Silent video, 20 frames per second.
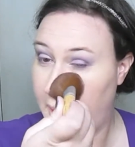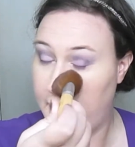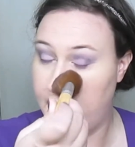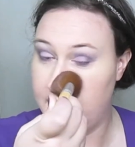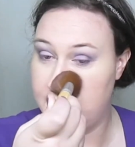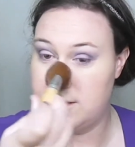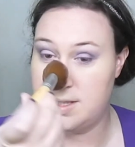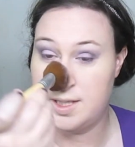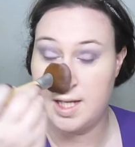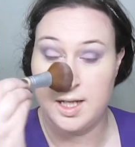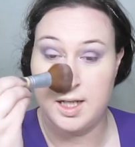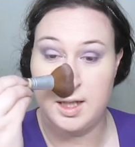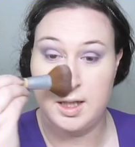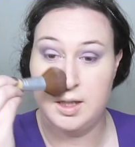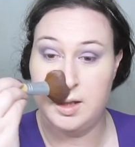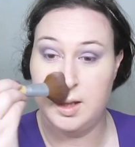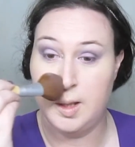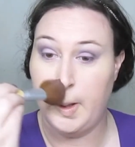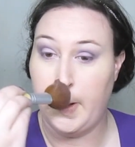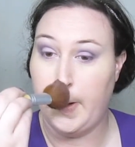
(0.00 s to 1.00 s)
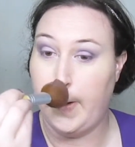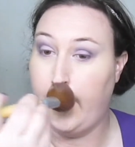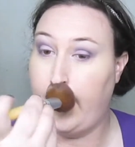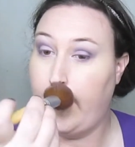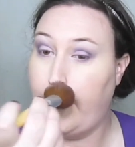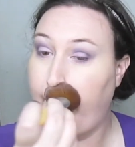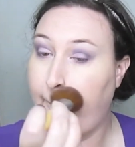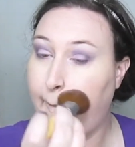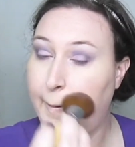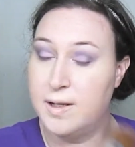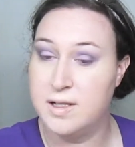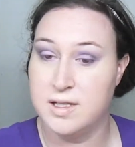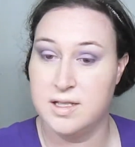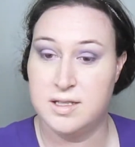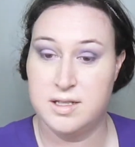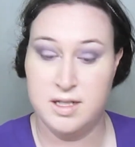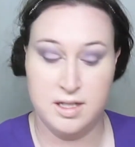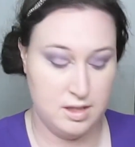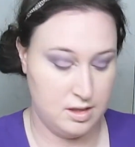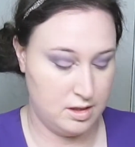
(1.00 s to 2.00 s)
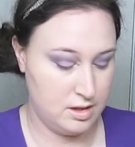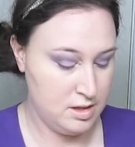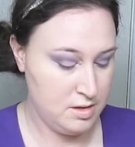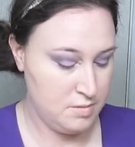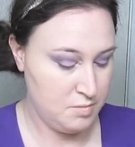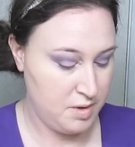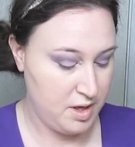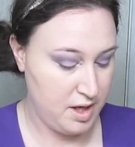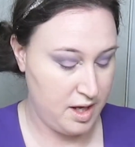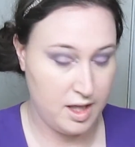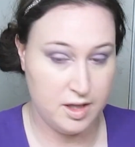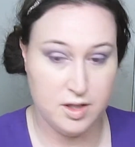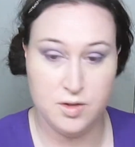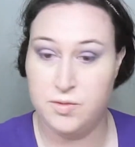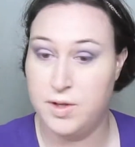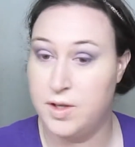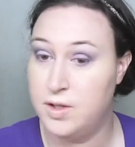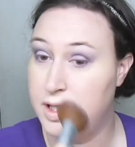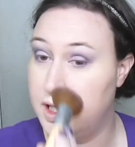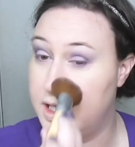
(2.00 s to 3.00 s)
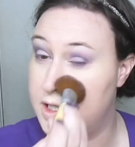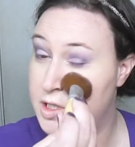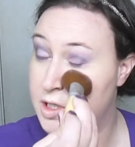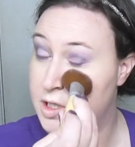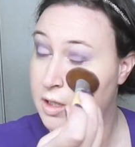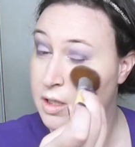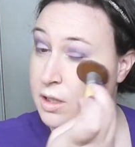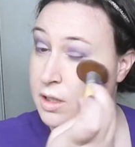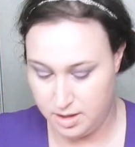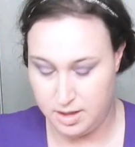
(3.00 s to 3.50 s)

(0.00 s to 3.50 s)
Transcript: and setting the concealer and the foundation.